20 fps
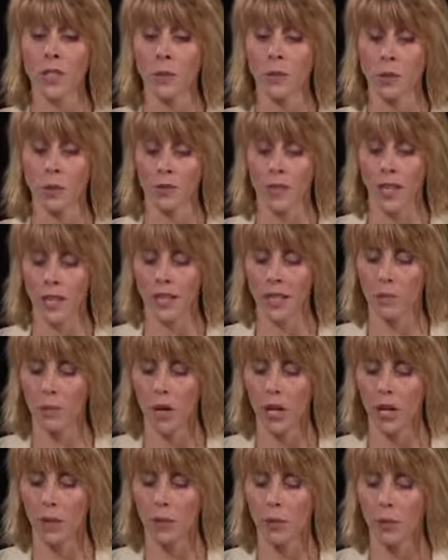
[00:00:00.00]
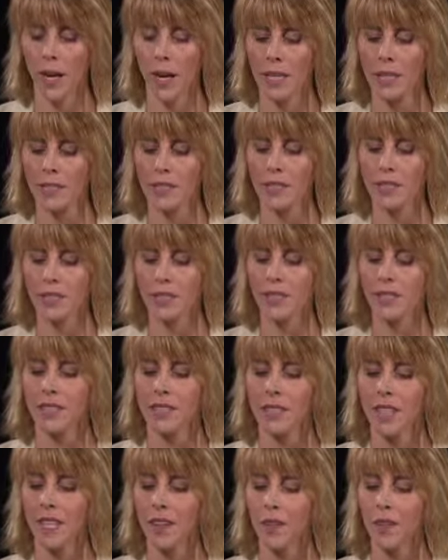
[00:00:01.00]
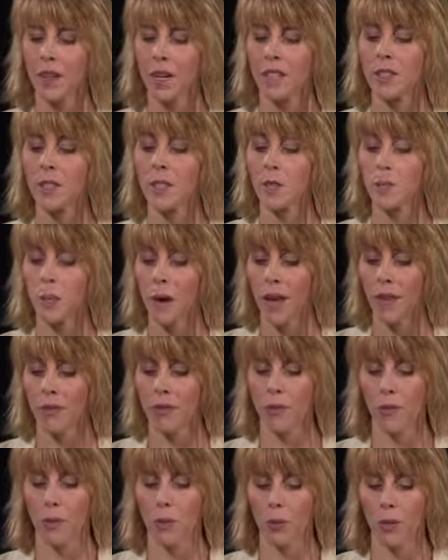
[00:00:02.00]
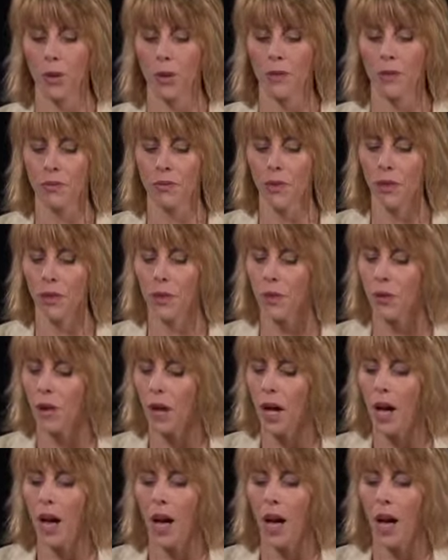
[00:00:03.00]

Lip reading: the prevailing market price is the significant spread from the point of view